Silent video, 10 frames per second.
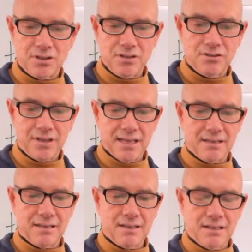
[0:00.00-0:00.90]
you
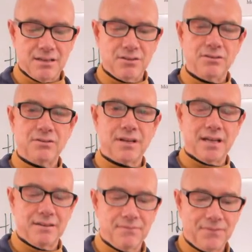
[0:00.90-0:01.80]
can you
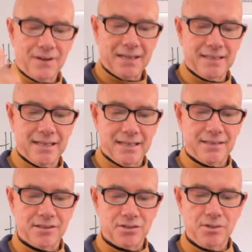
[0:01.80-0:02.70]
can find it in
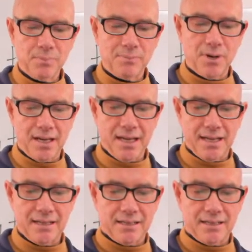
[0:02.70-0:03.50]
the supermarket.